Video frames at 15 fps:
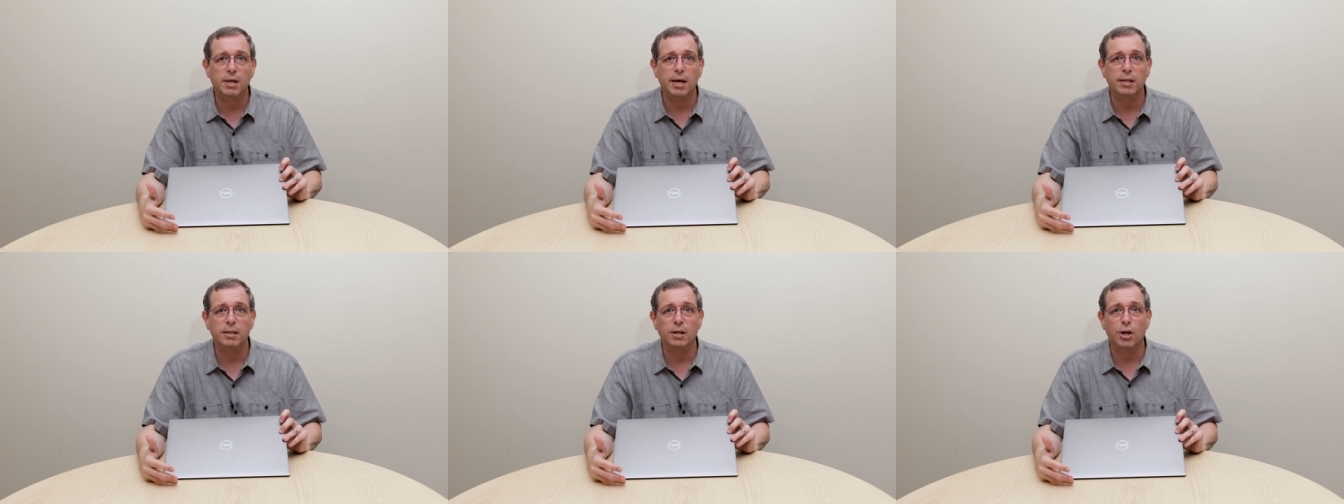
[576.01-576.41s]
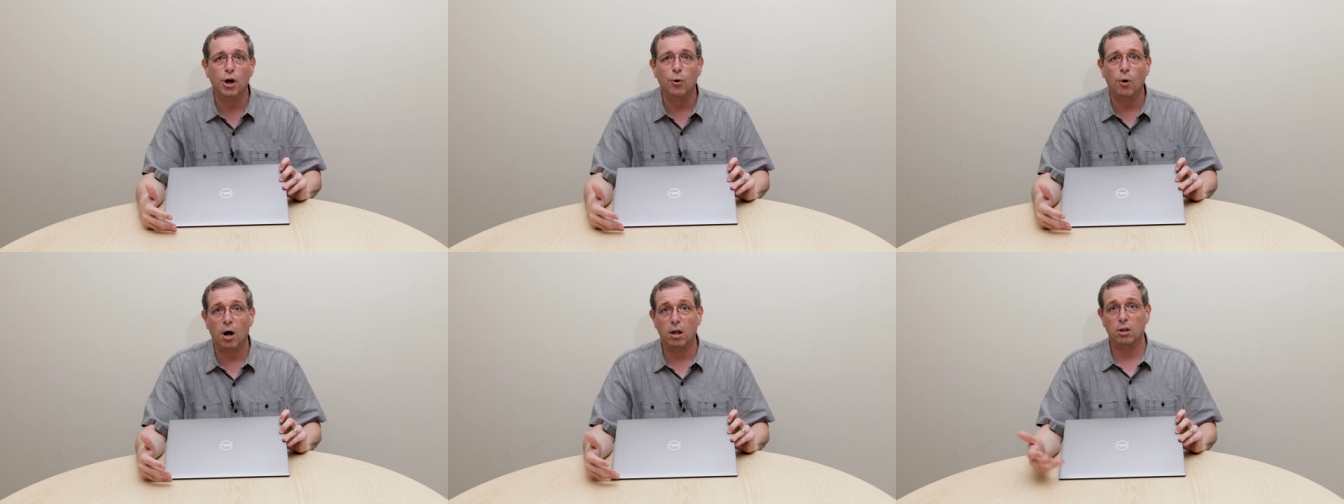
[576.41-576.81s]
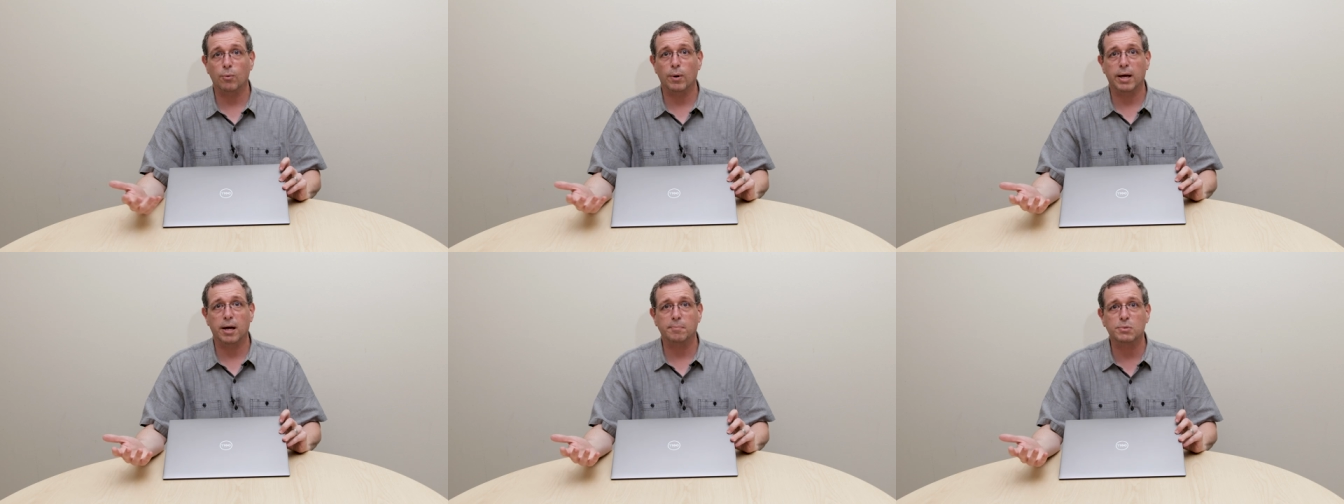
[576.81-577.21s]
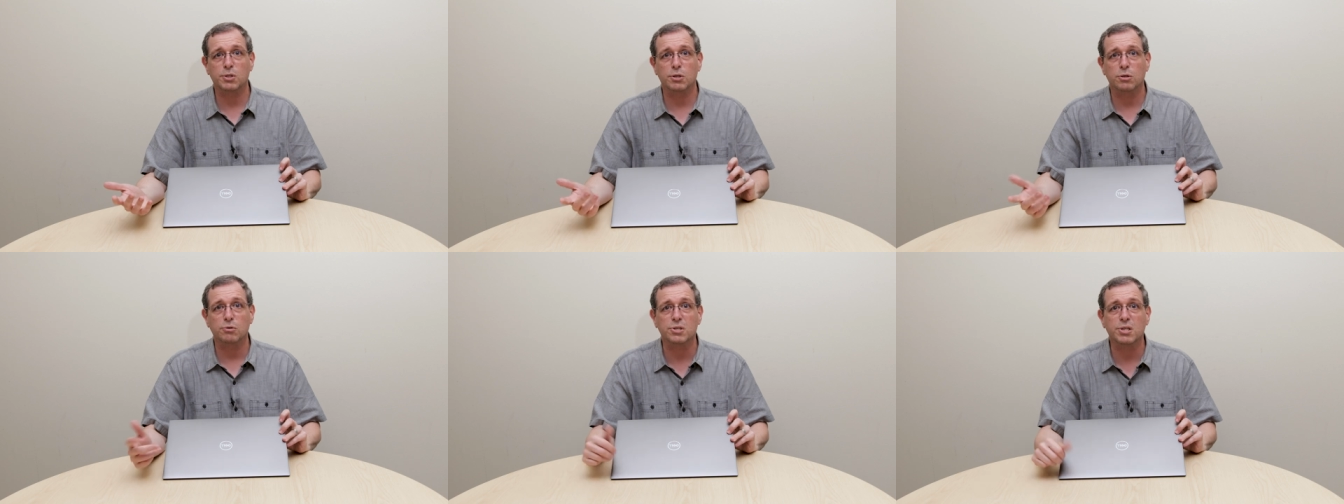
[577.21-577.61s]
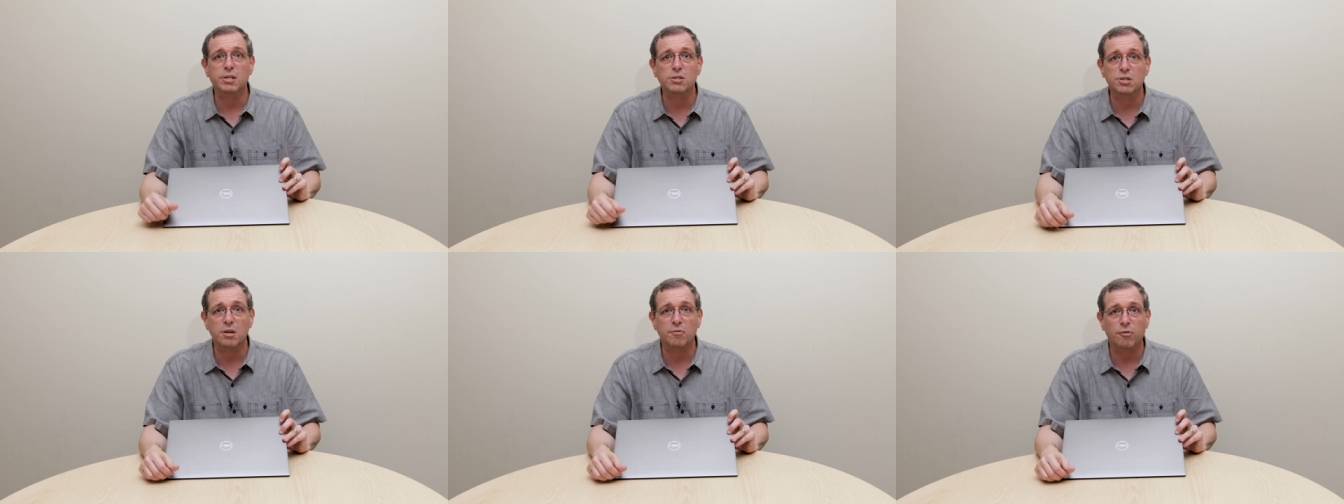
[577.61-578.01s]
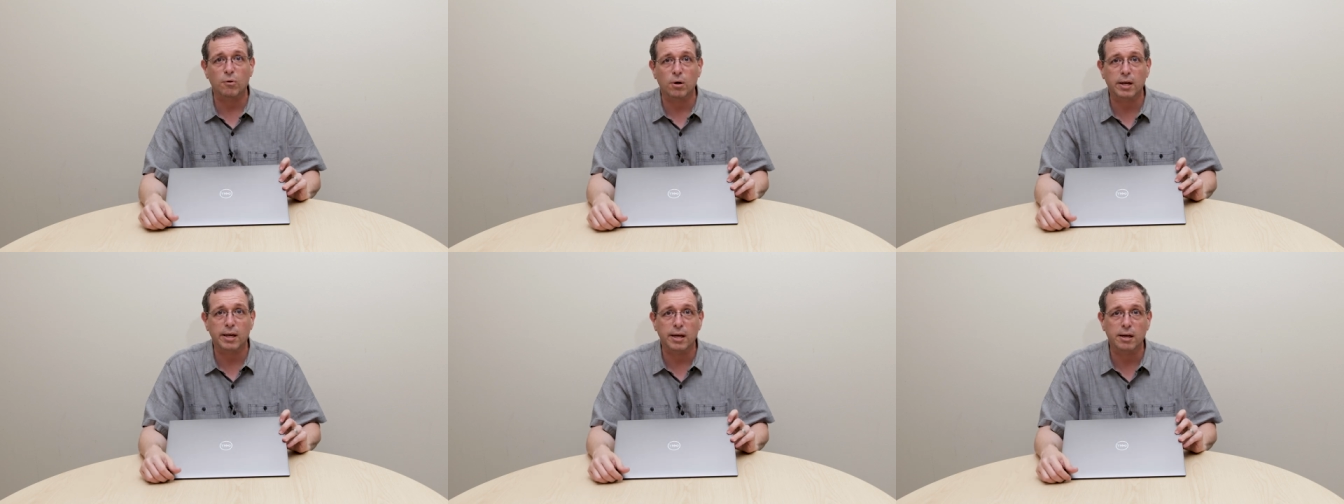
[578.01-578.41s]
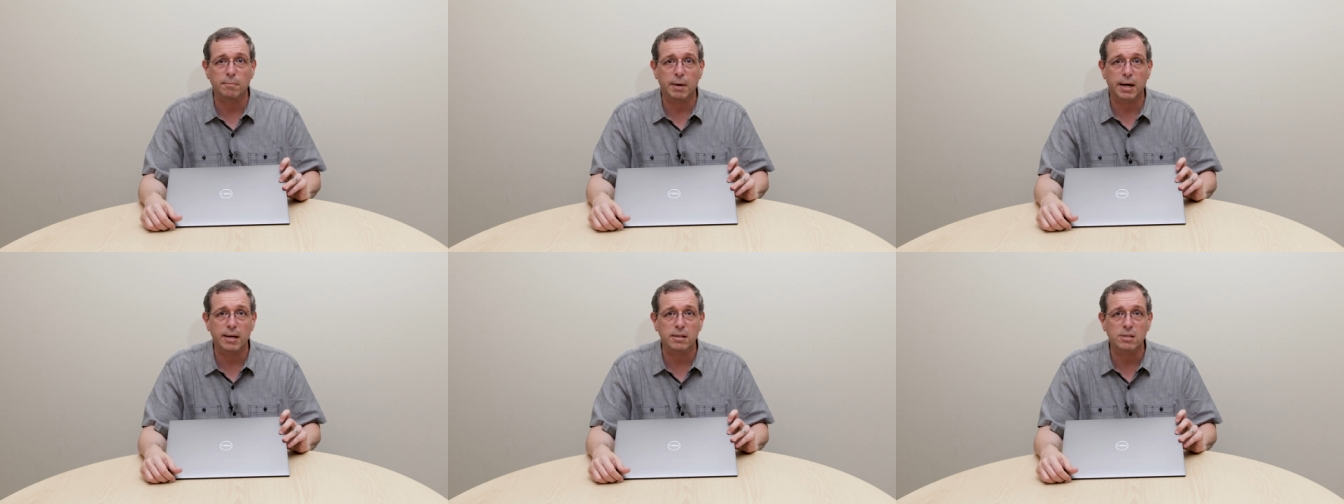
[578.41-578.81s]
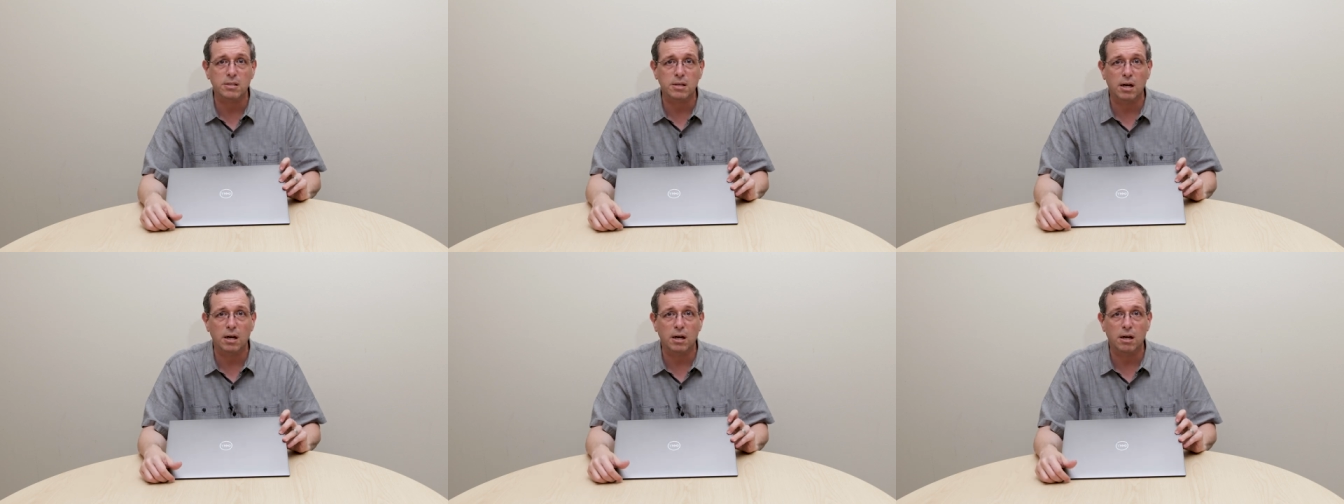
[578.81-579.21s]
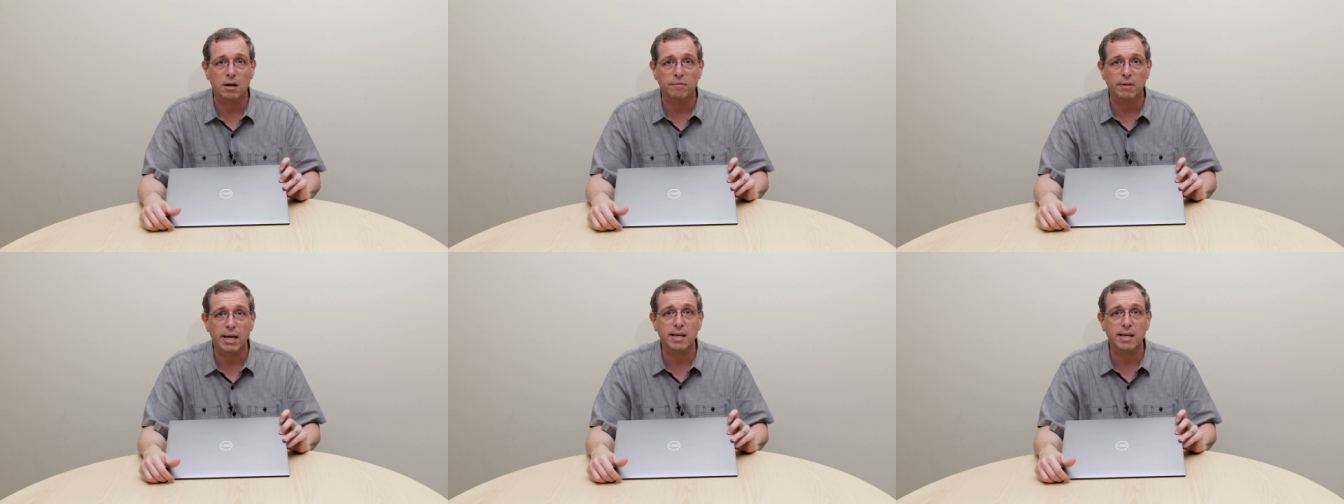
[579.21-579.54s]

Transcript: can go all the way up to 64 gigabytes of